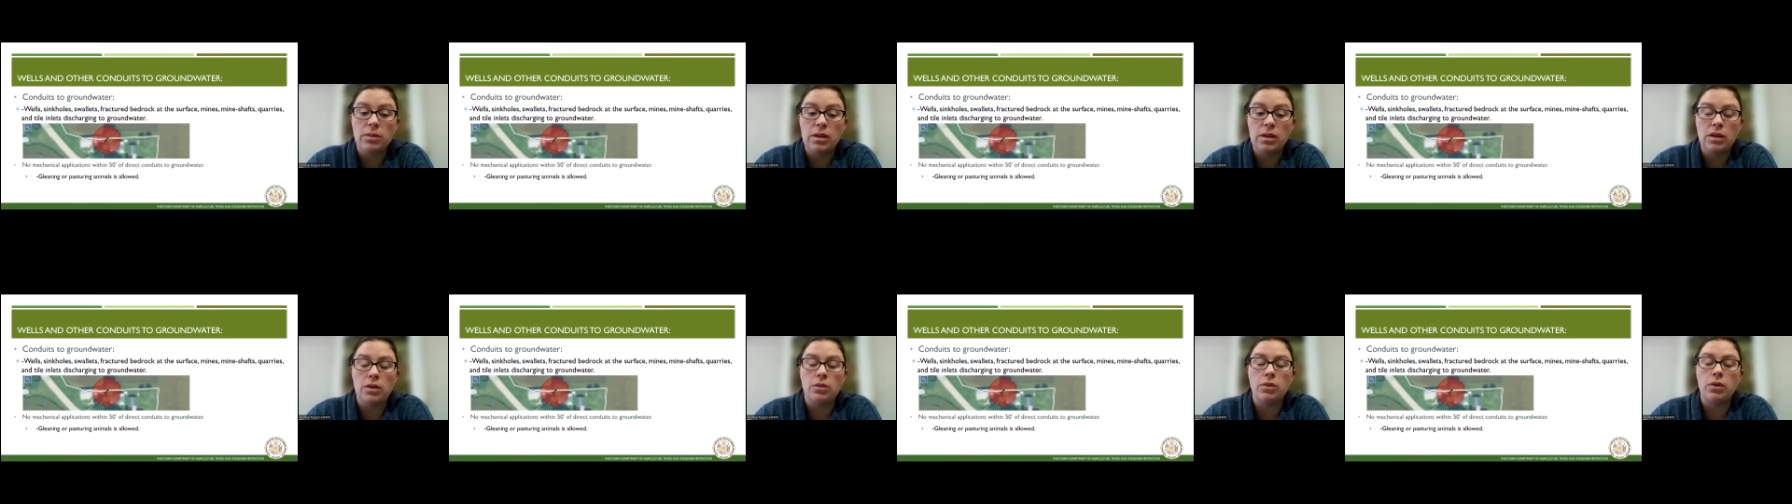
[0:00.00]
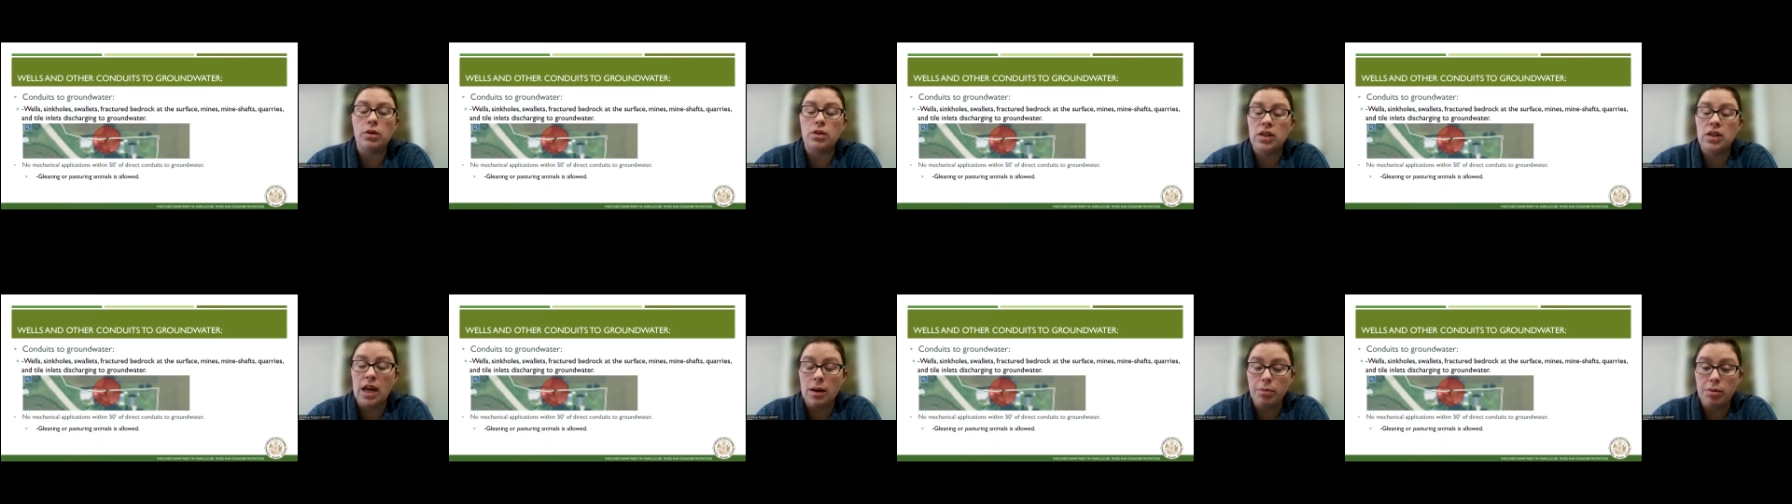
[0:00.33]

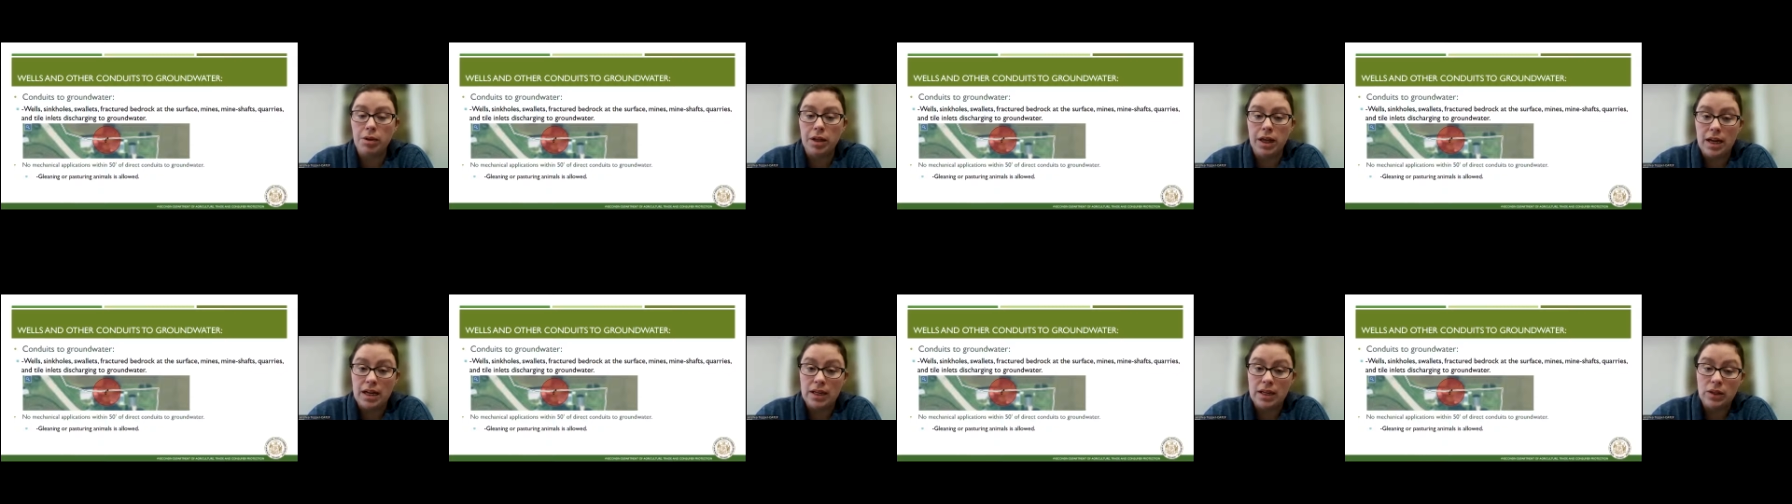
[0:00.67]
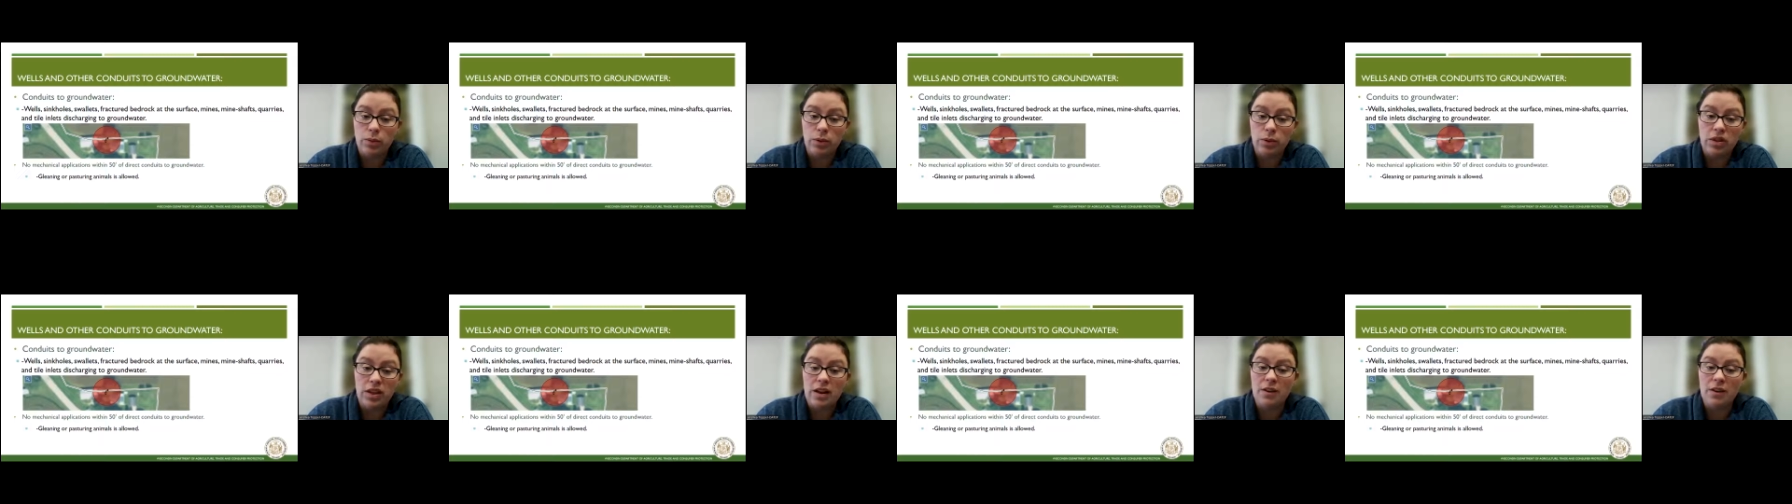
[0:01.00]
manure take
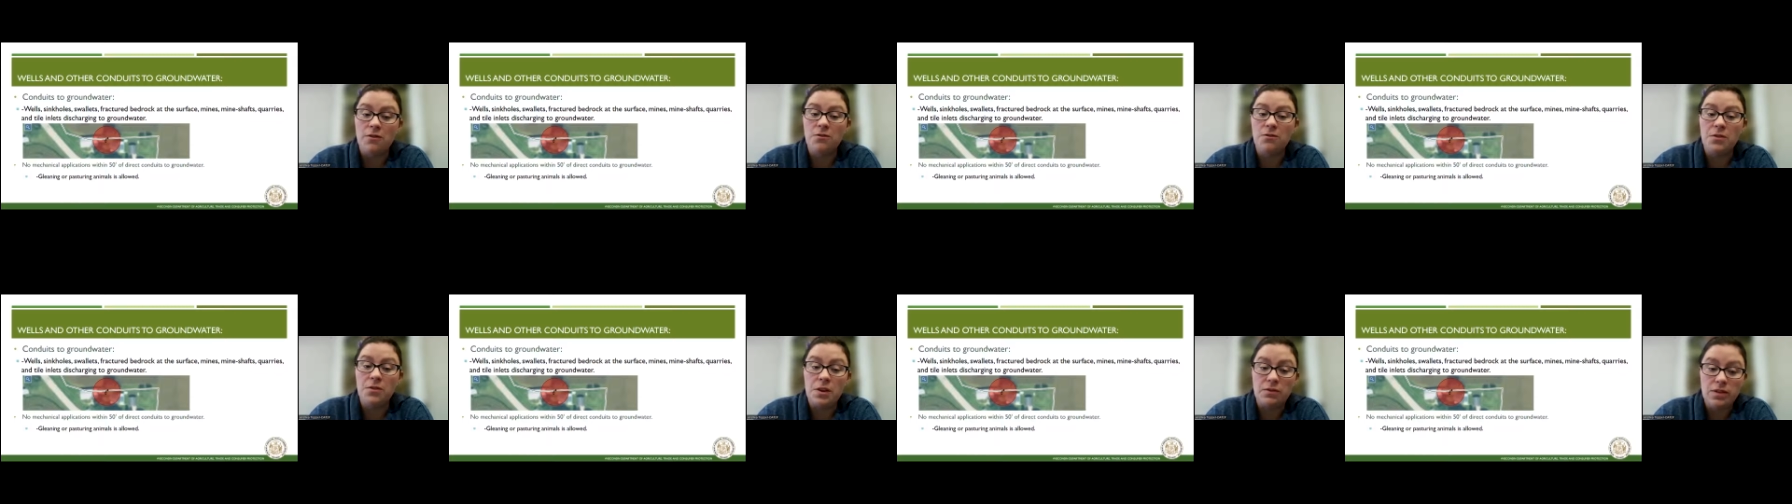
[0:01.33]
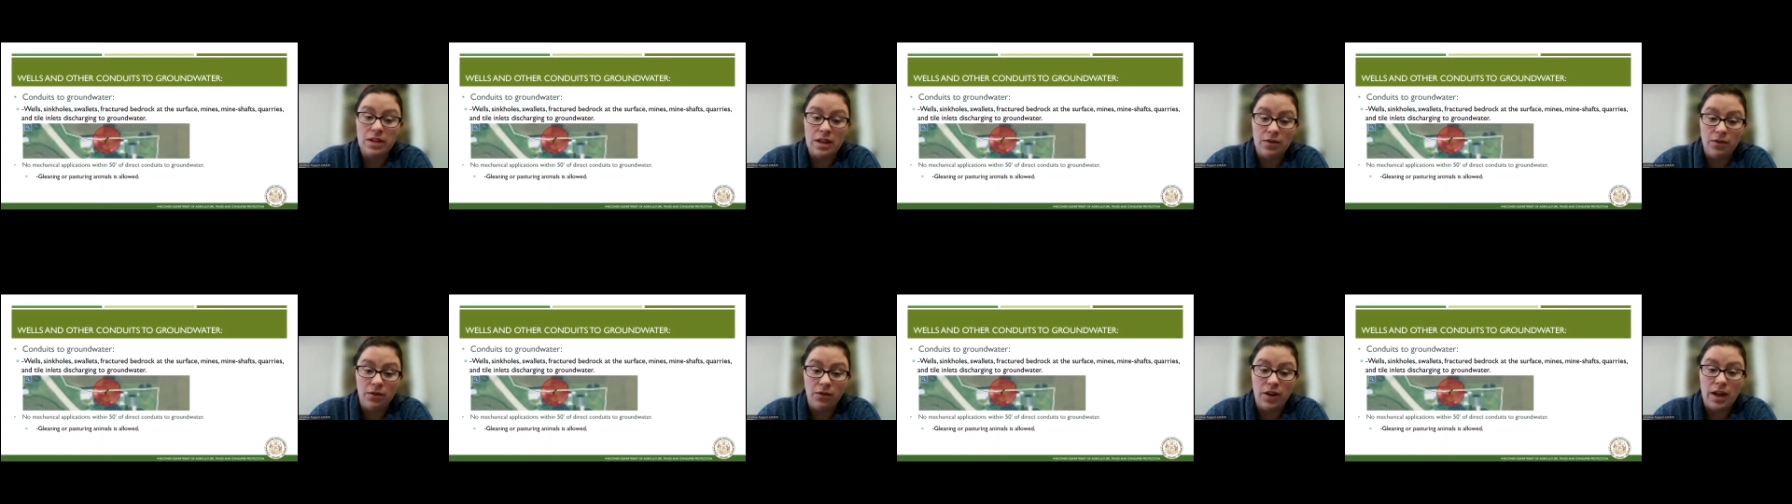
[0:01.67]
place within
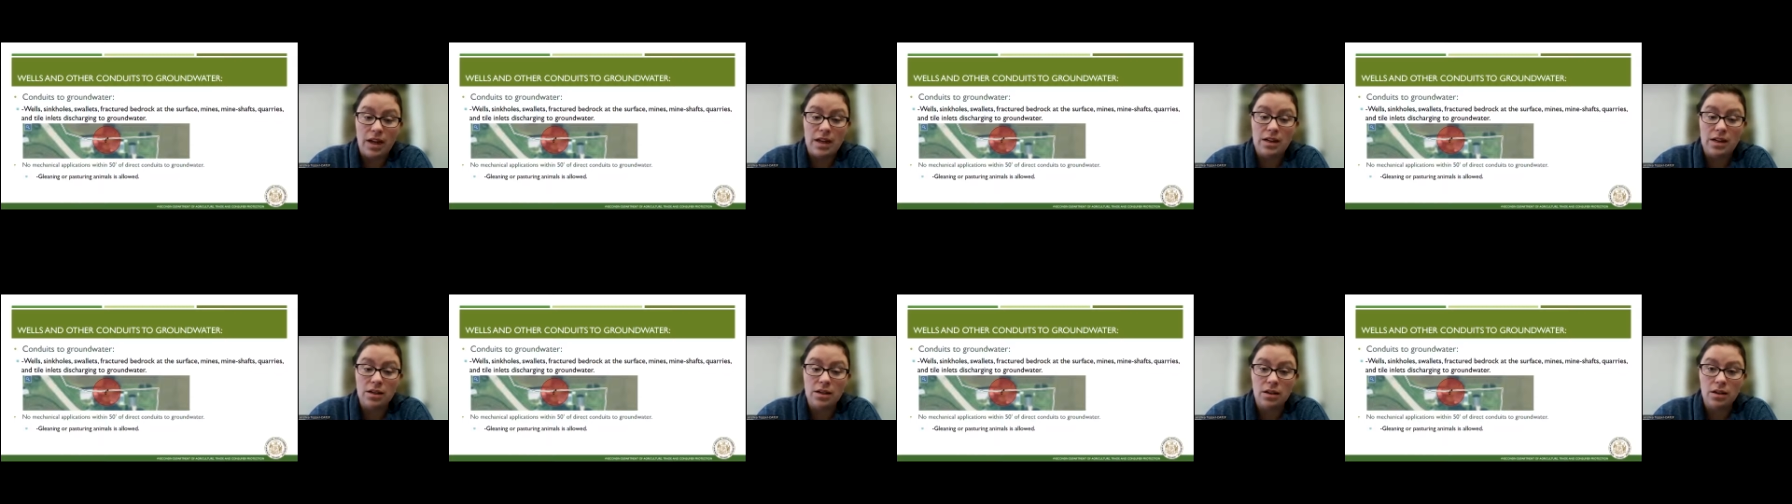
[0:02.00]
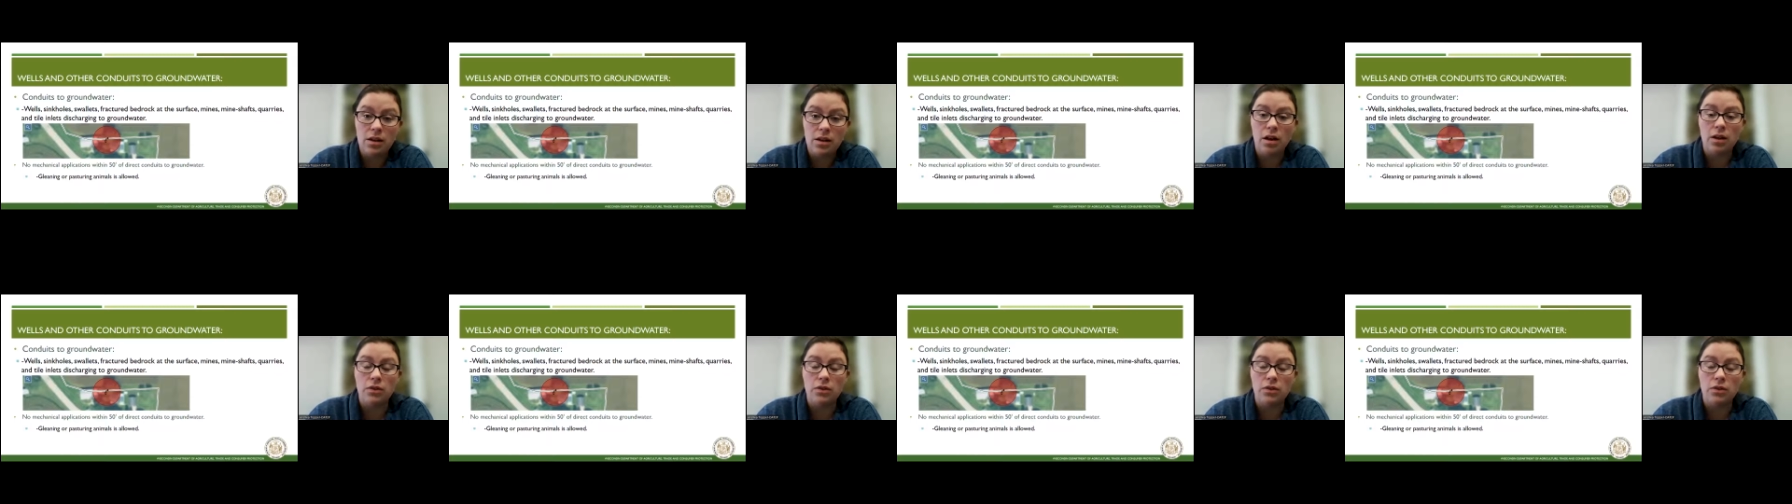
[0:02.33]
50 feet